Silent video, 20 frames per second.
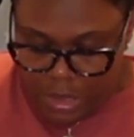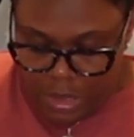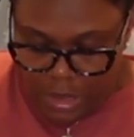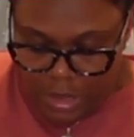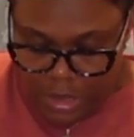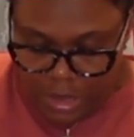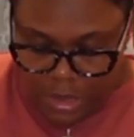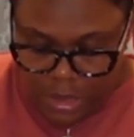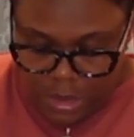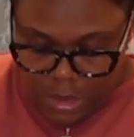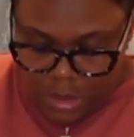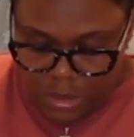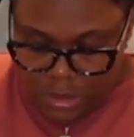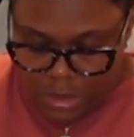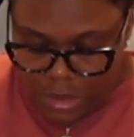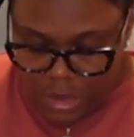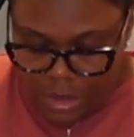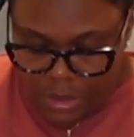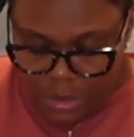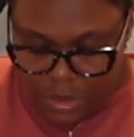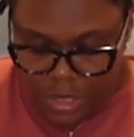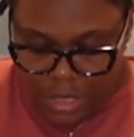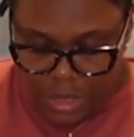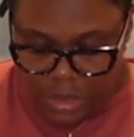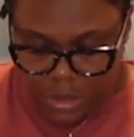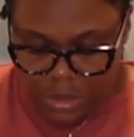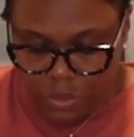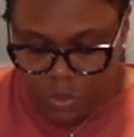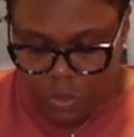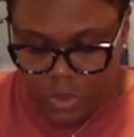is
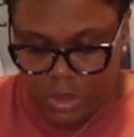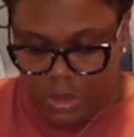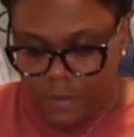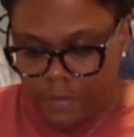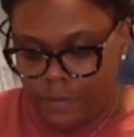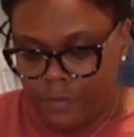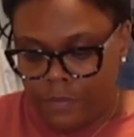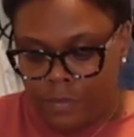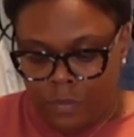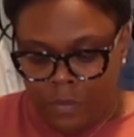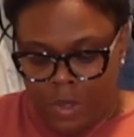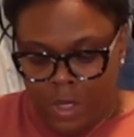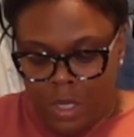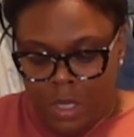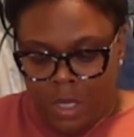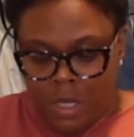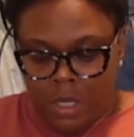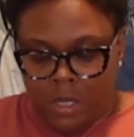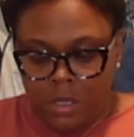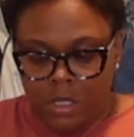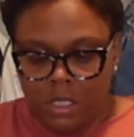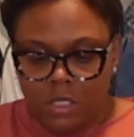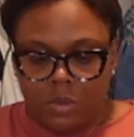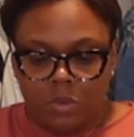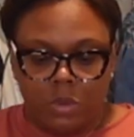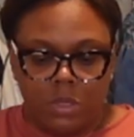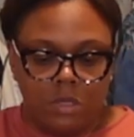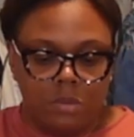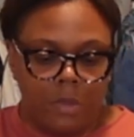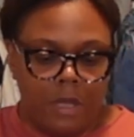this one. This
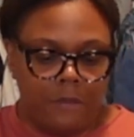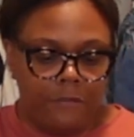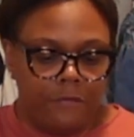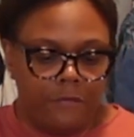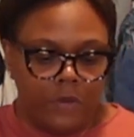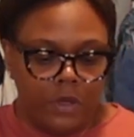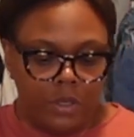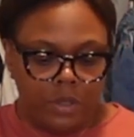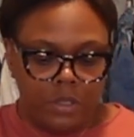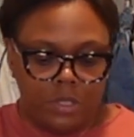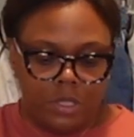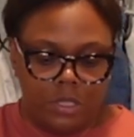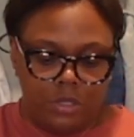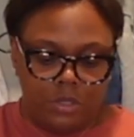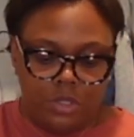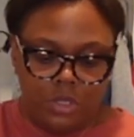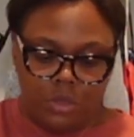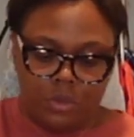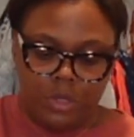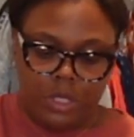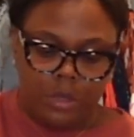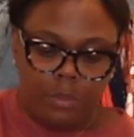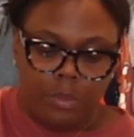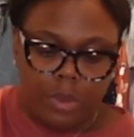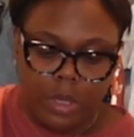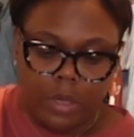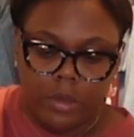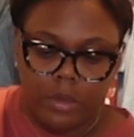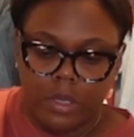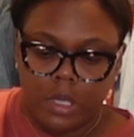was my first Dooney
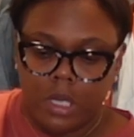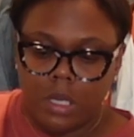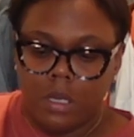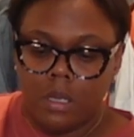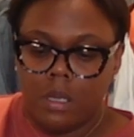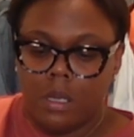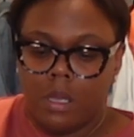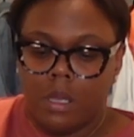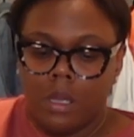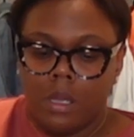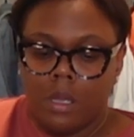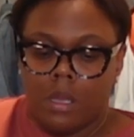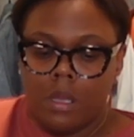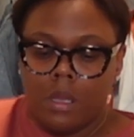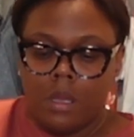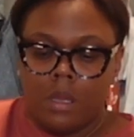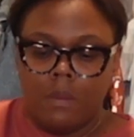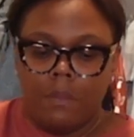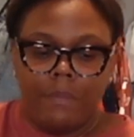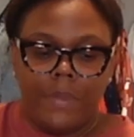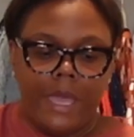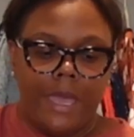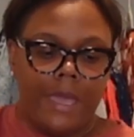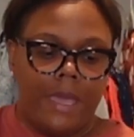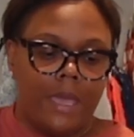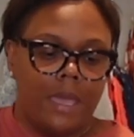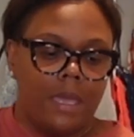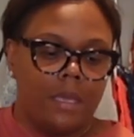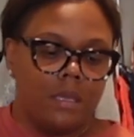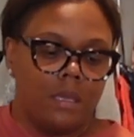Bourke
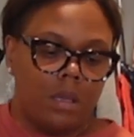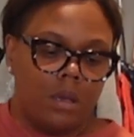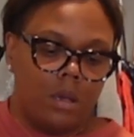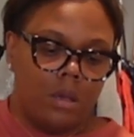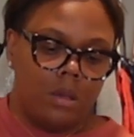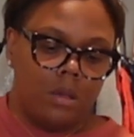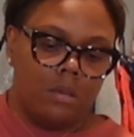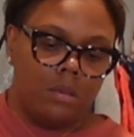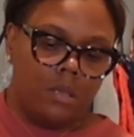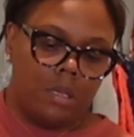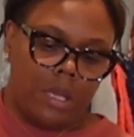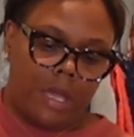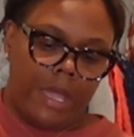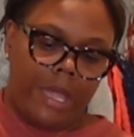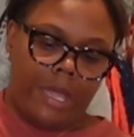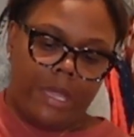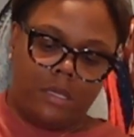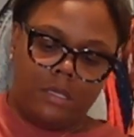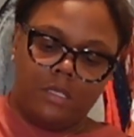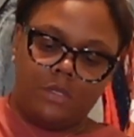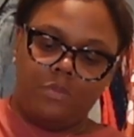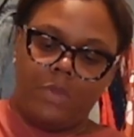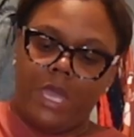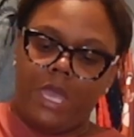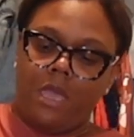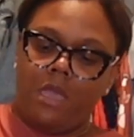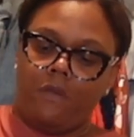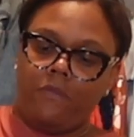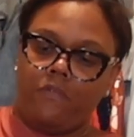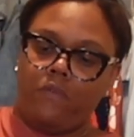bag, y'all. had this
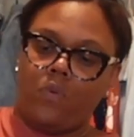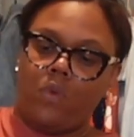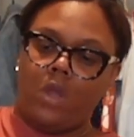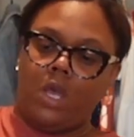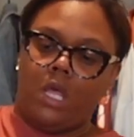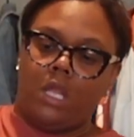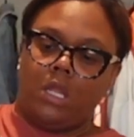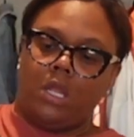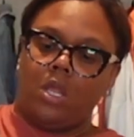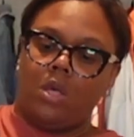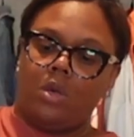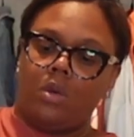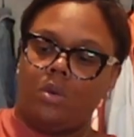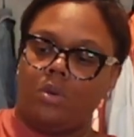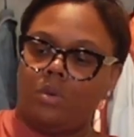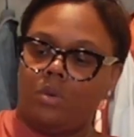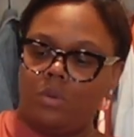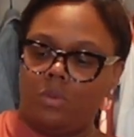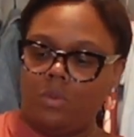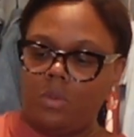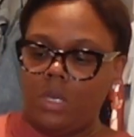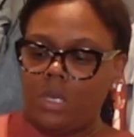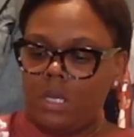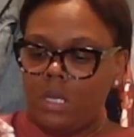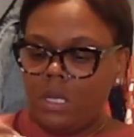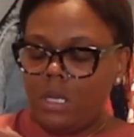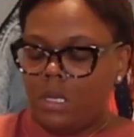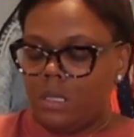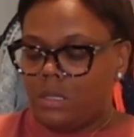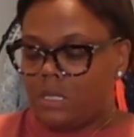bag for a long
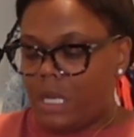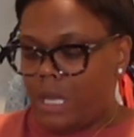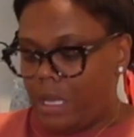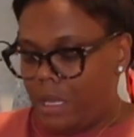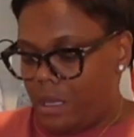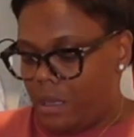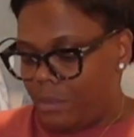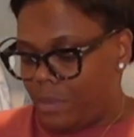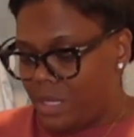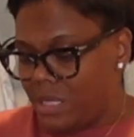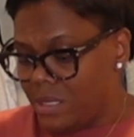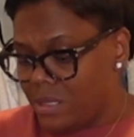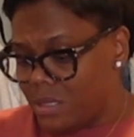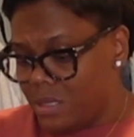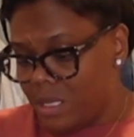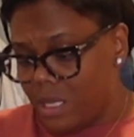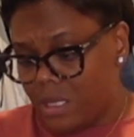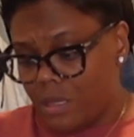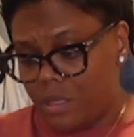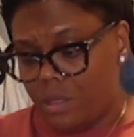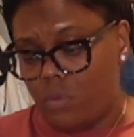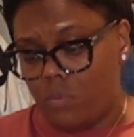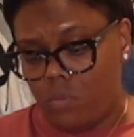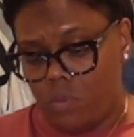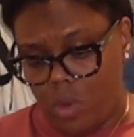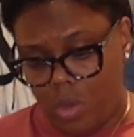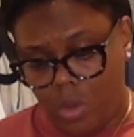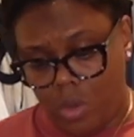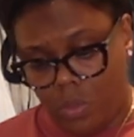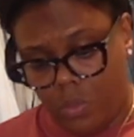time. It's nothing
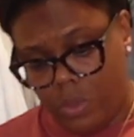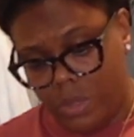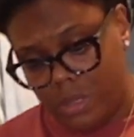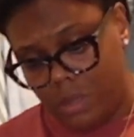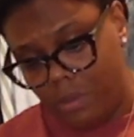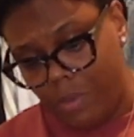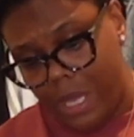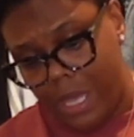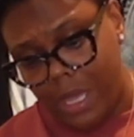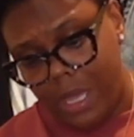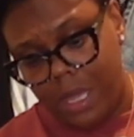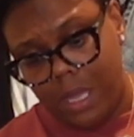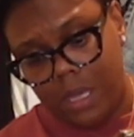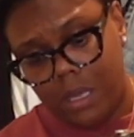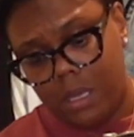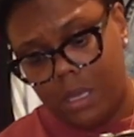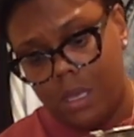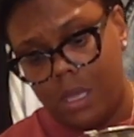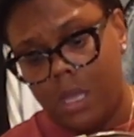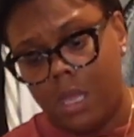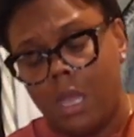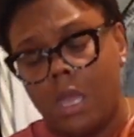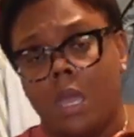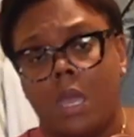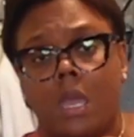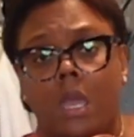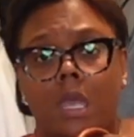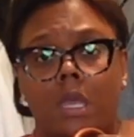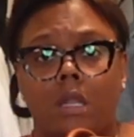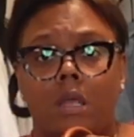wrong with the bag
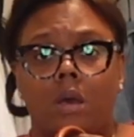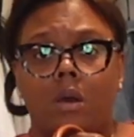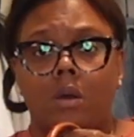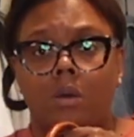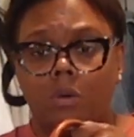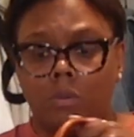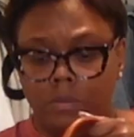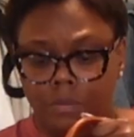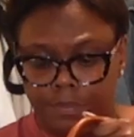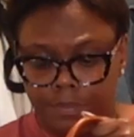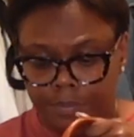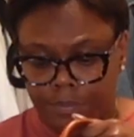at all.